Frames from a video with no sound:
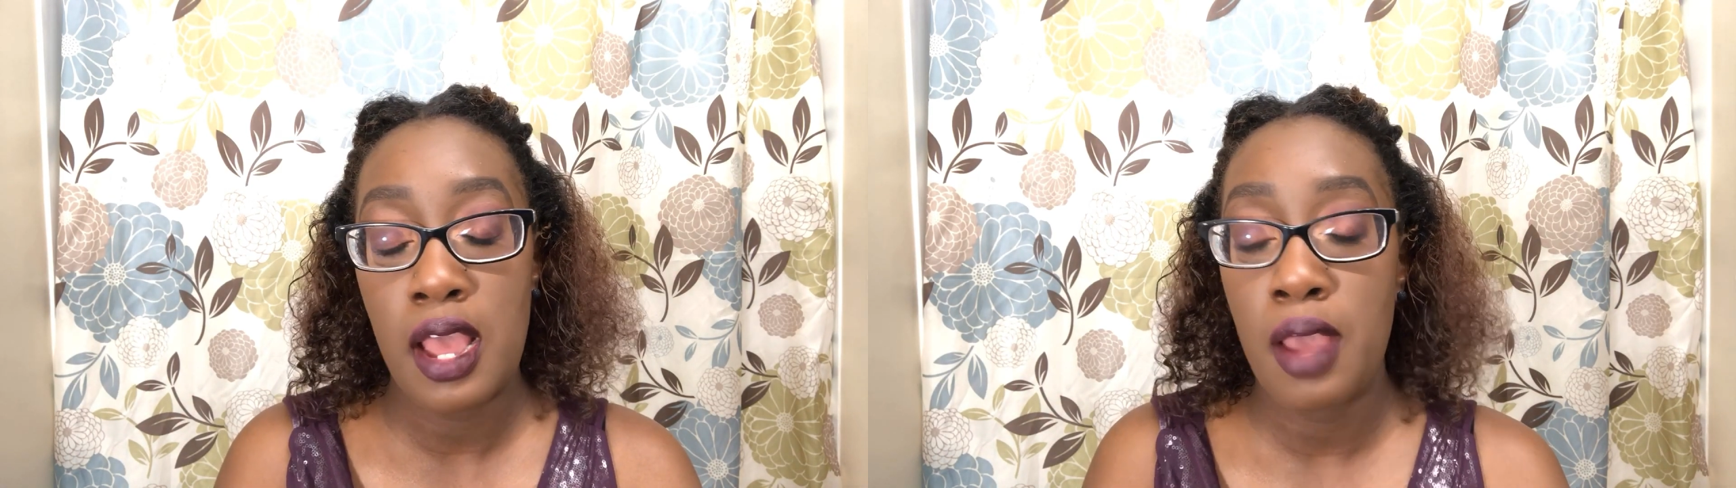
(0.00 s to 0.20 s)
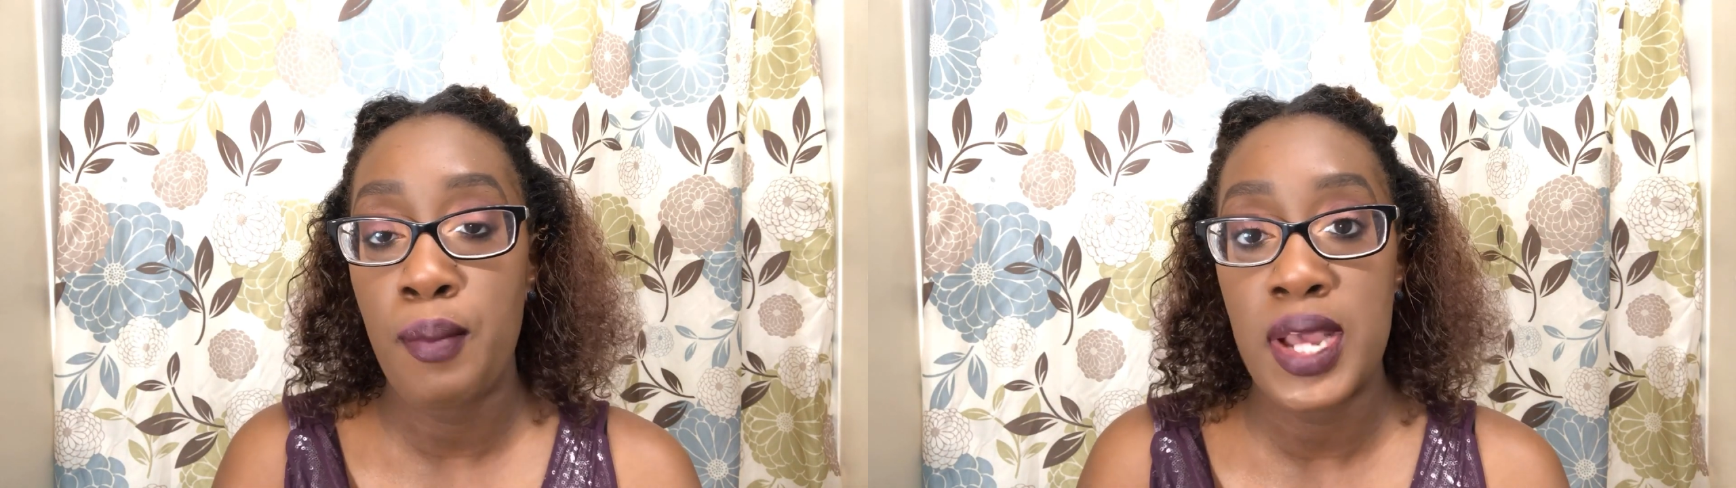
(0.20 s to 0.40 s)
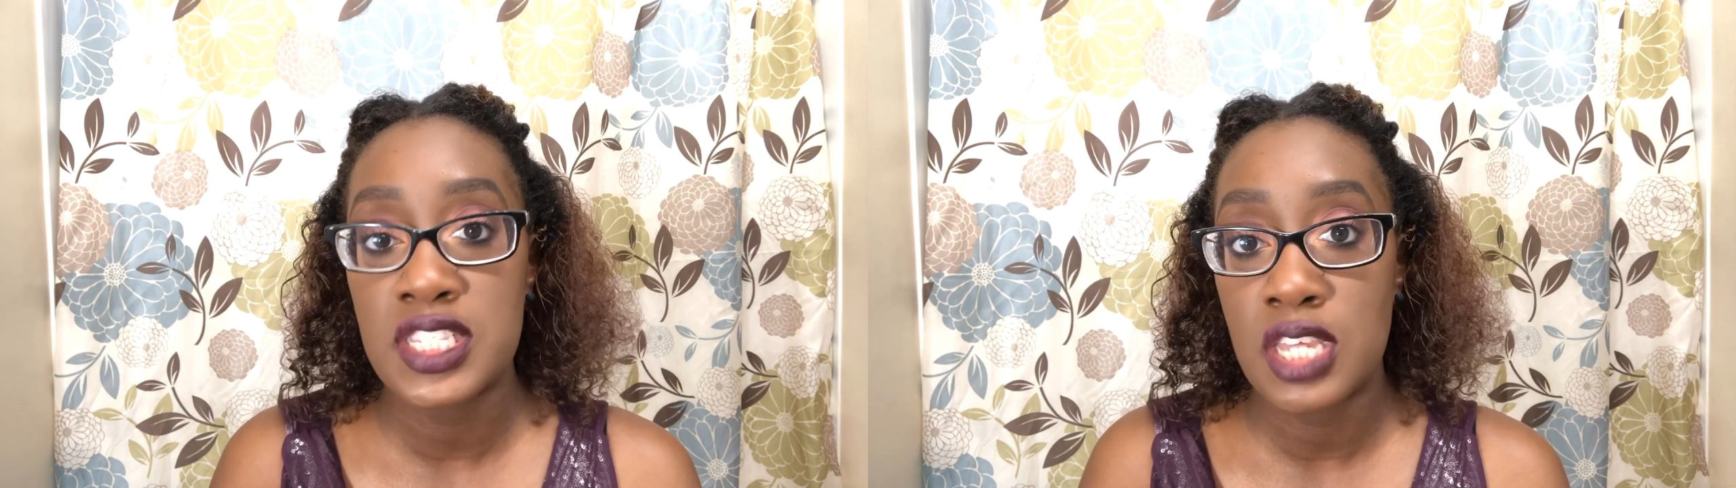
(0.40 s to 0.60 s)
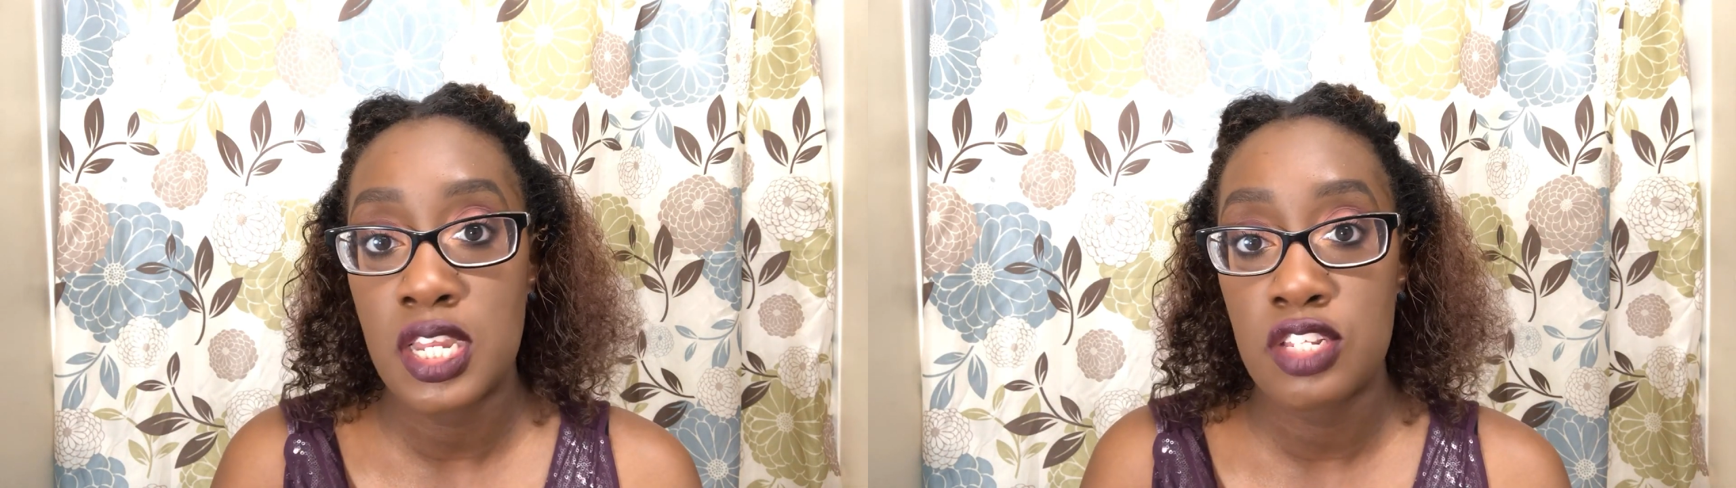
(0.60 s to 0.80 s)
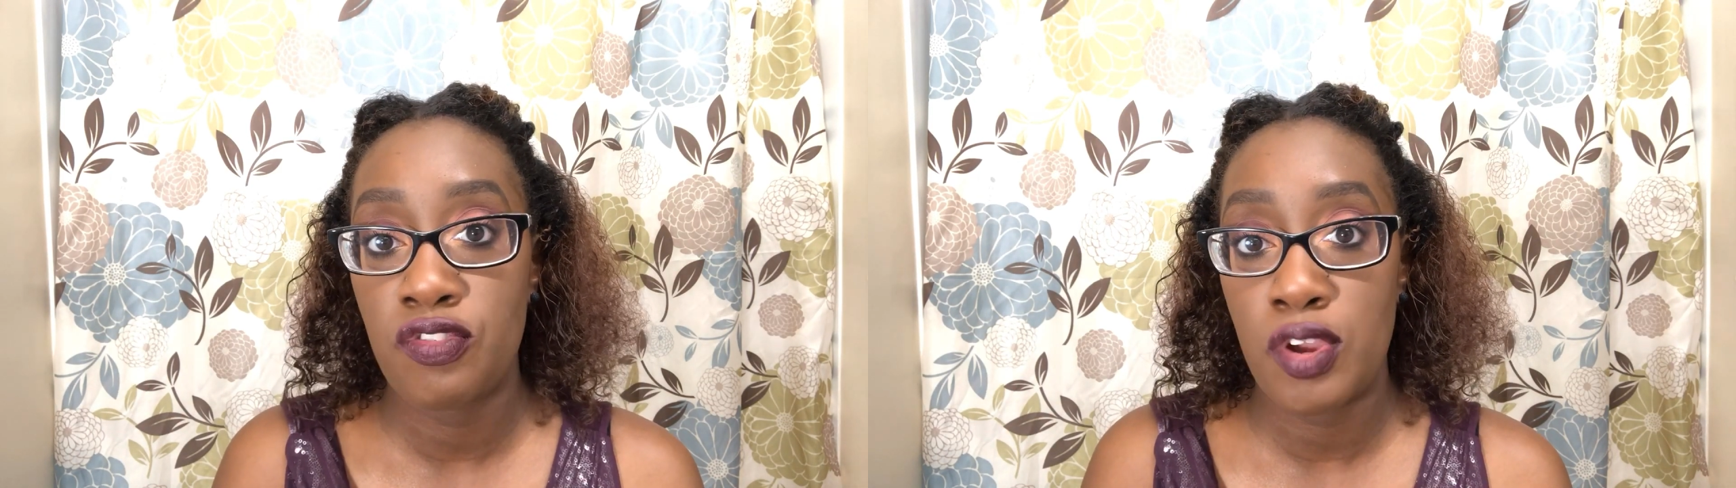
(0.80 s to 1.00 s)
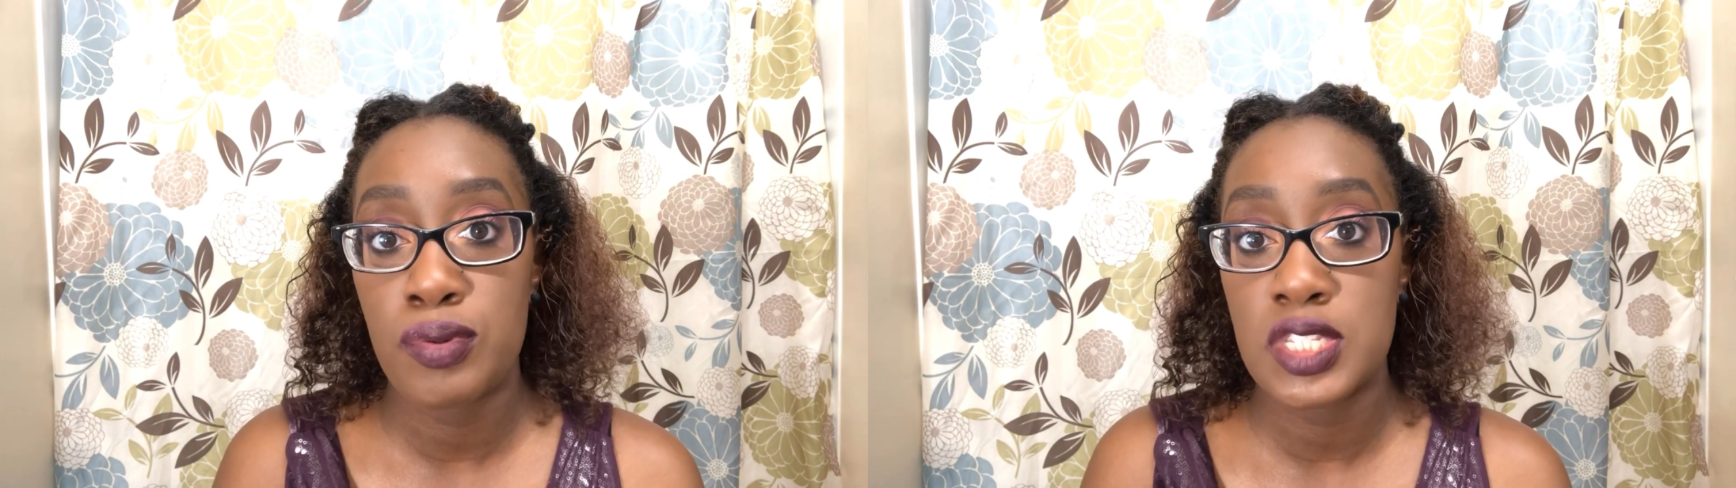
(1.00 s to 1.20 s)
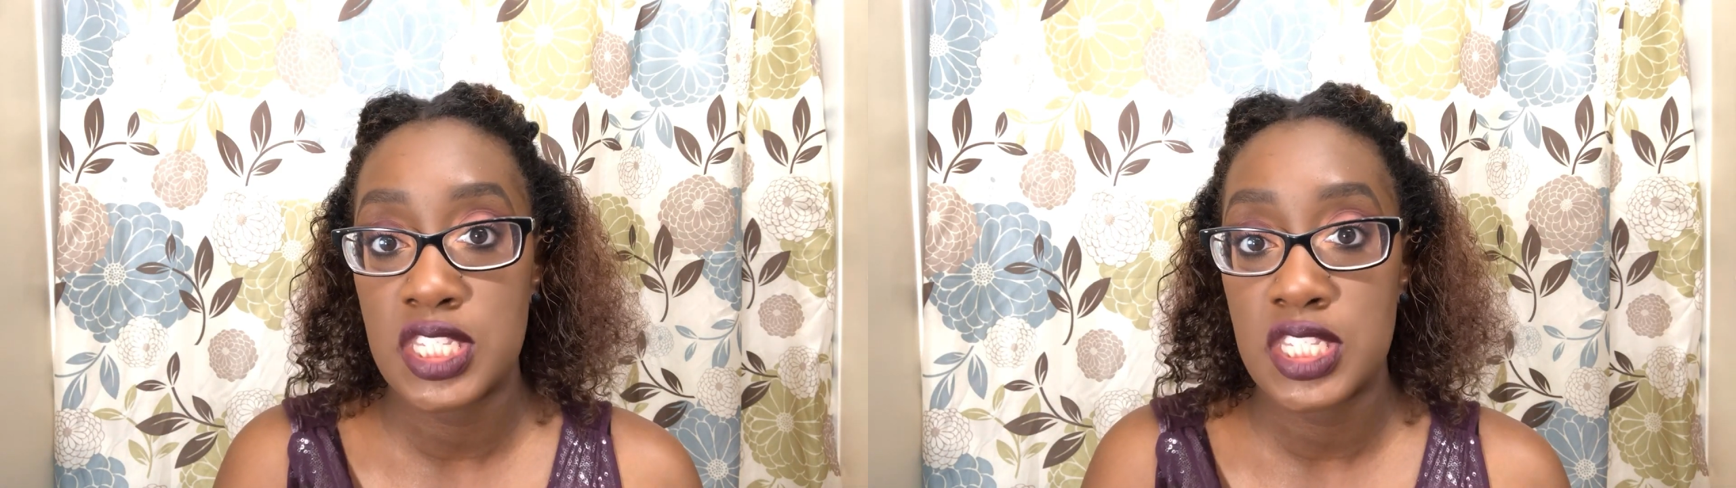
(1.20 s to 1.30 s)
and my skin is very